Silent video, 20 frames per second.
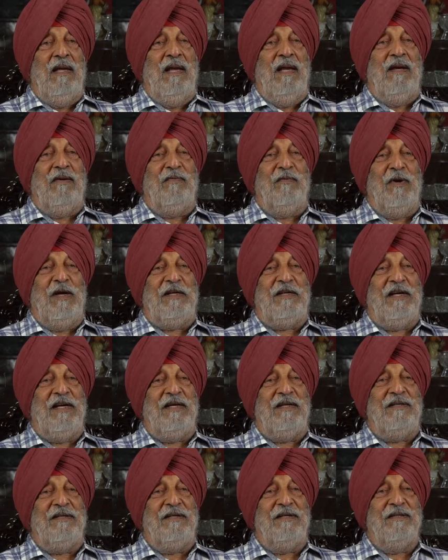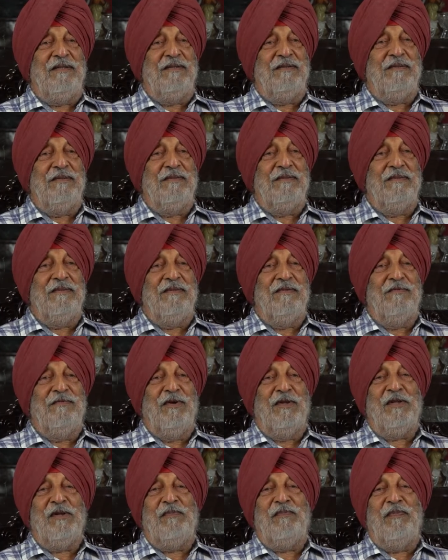and waited
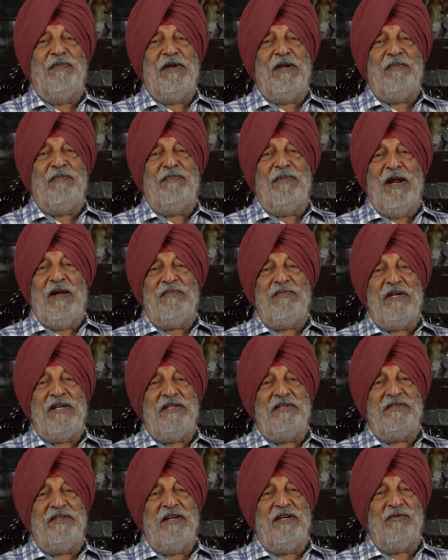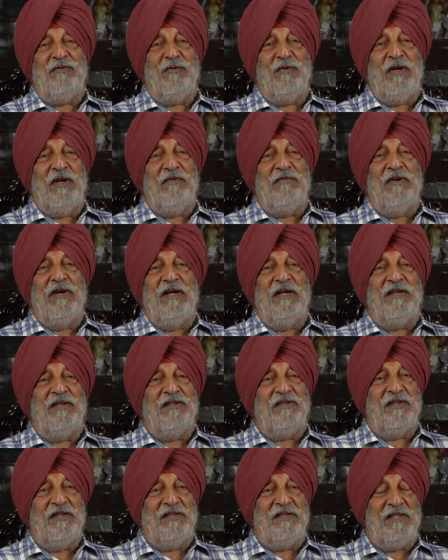for the Prime Minister to give her
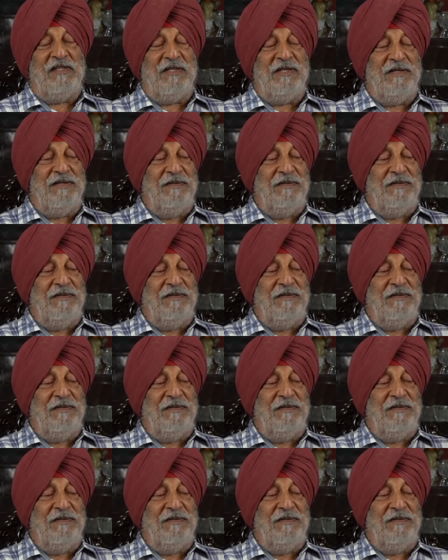decision.